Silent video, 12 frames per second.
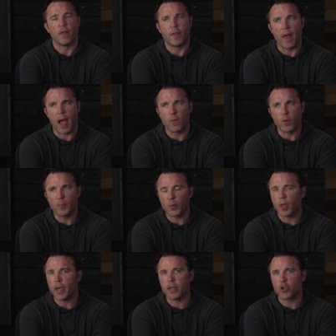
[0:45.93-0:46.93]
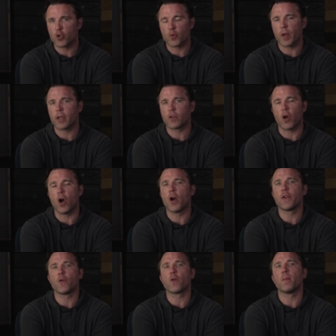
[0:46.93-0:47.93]
that will play tricks
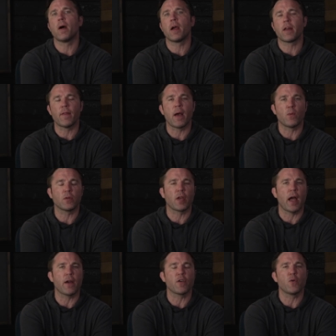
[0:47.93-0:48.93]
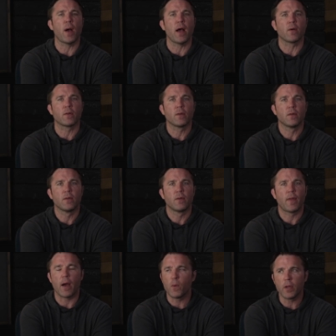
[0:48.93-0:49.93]
on your mind and that will tire you out.
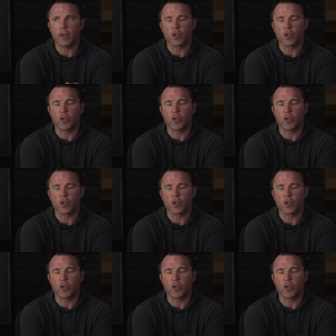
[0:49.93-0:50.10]
That will